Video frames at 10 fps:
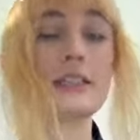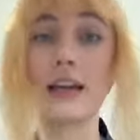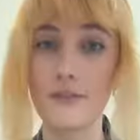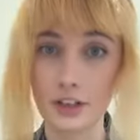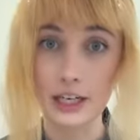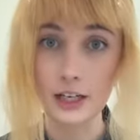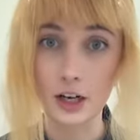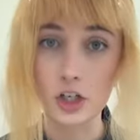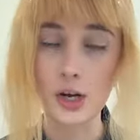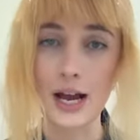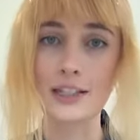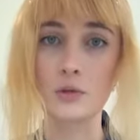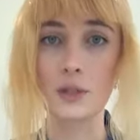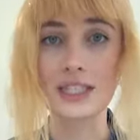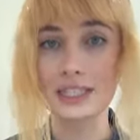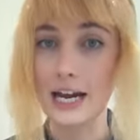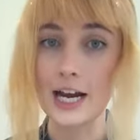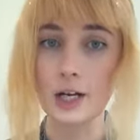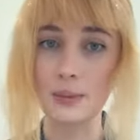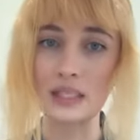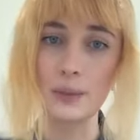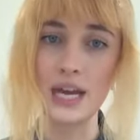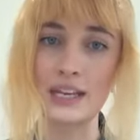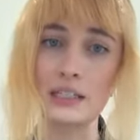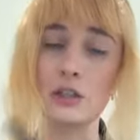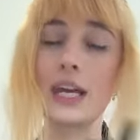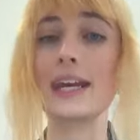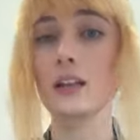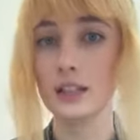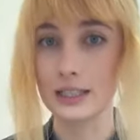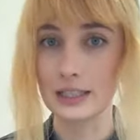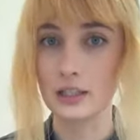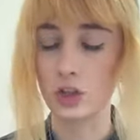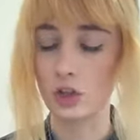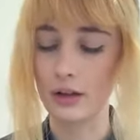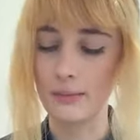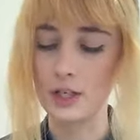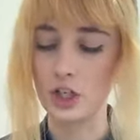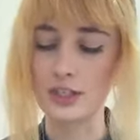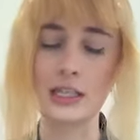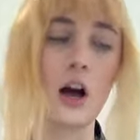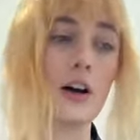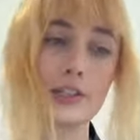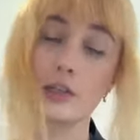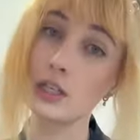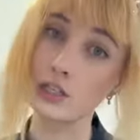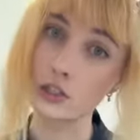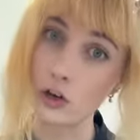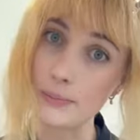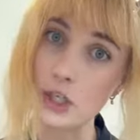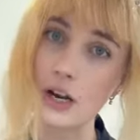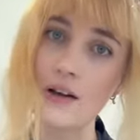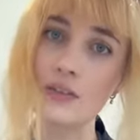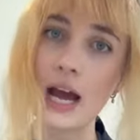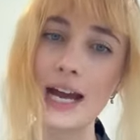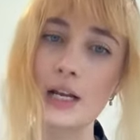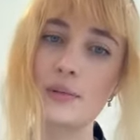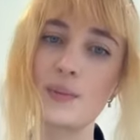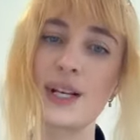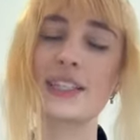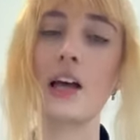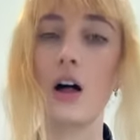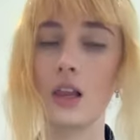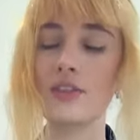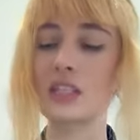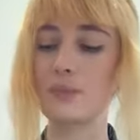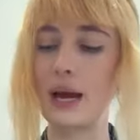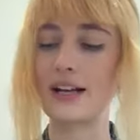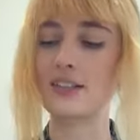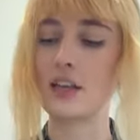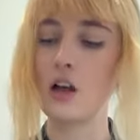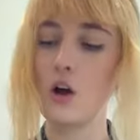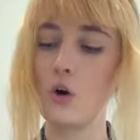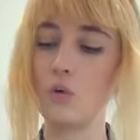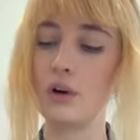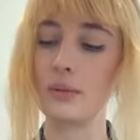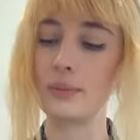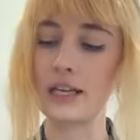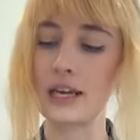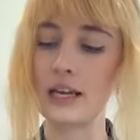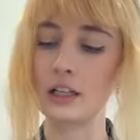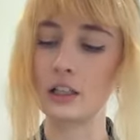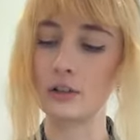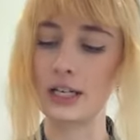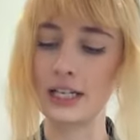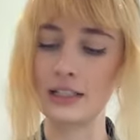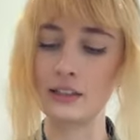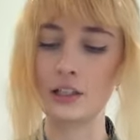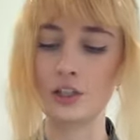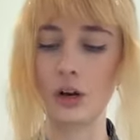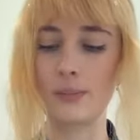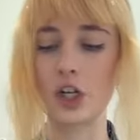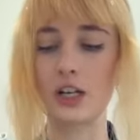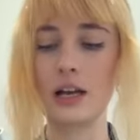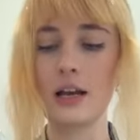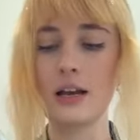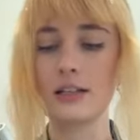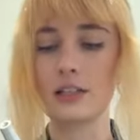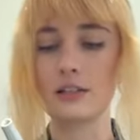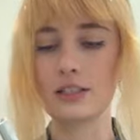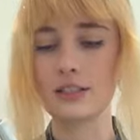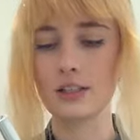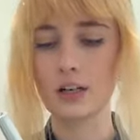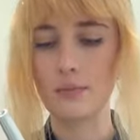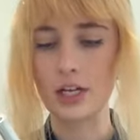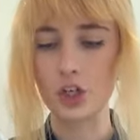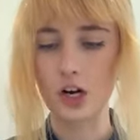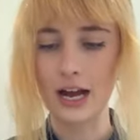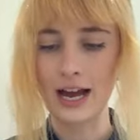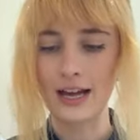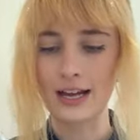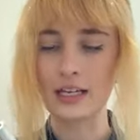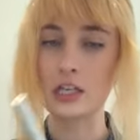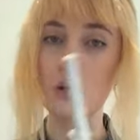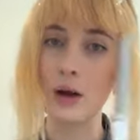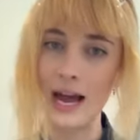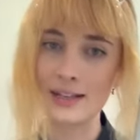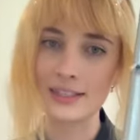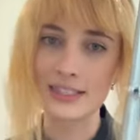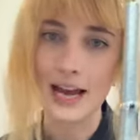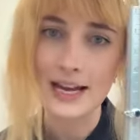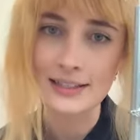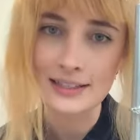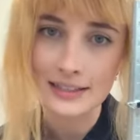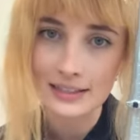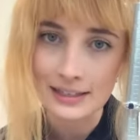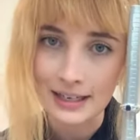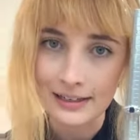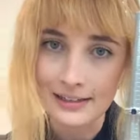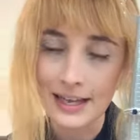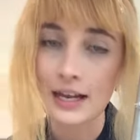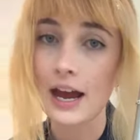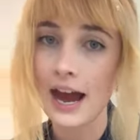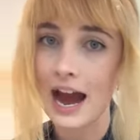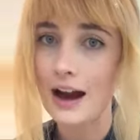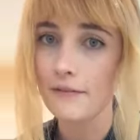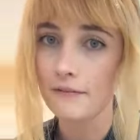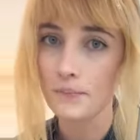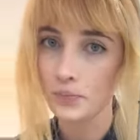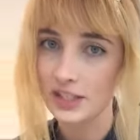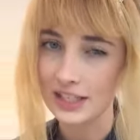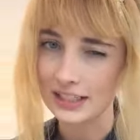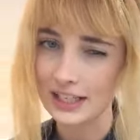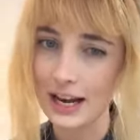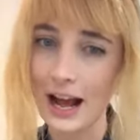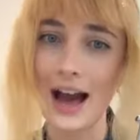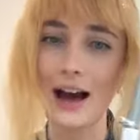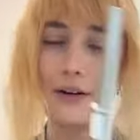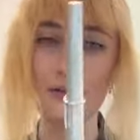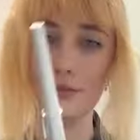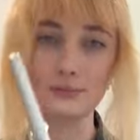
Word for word: definitely encourage you guys, once the item is pinned, to take a look at the additional images and also the description of the items because all of the specs will be included in the description. So this is gonna measure at a US size six and a half, six and a half,